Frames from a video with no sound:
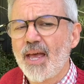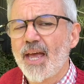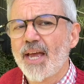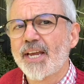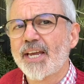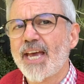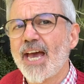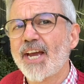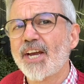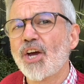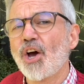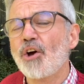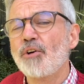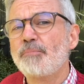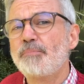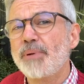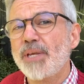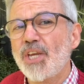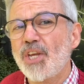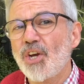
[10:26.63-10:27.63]
can go
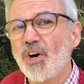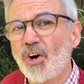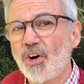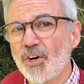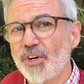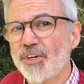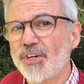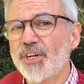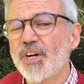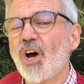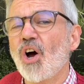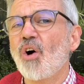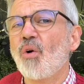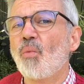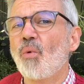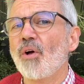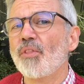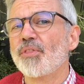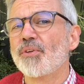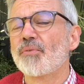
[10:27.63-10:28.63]
beyond
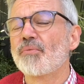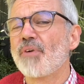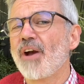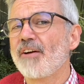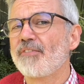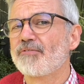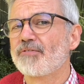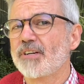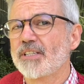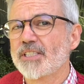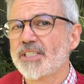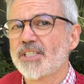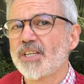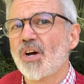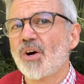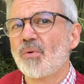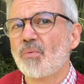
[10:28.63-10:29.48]
what the reference